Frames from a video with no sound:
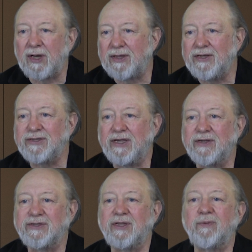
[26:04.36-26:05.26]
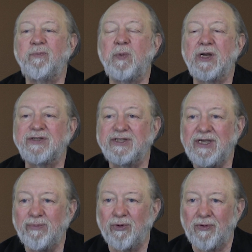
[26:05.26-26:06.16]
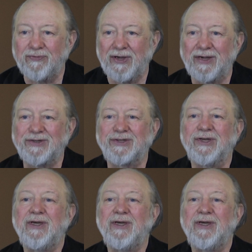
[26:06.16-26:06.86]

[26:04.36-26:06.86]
of these is the placebo effect.